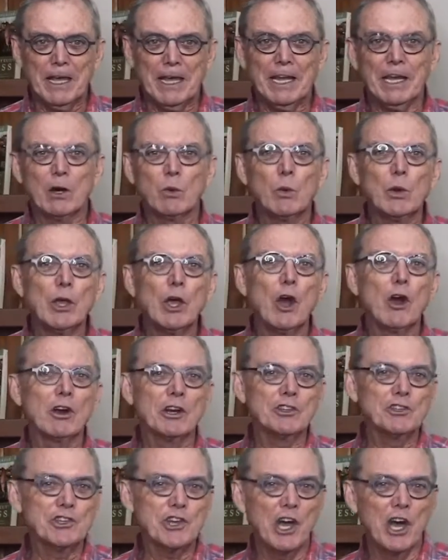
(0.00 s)
Here we
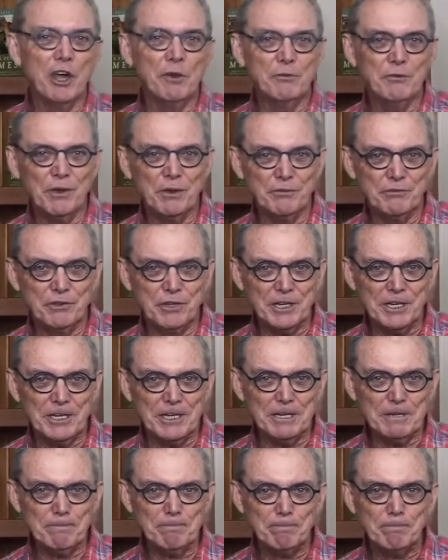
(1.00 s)
are in John
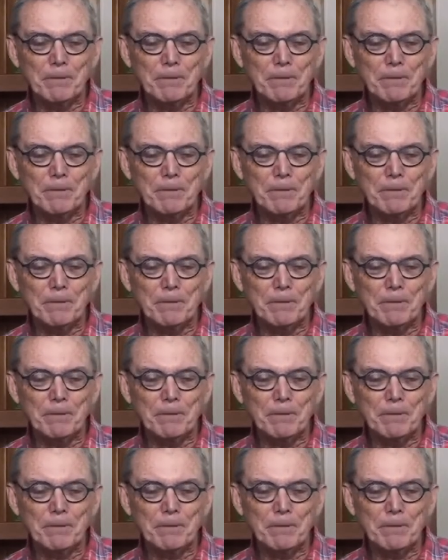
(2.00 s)
15.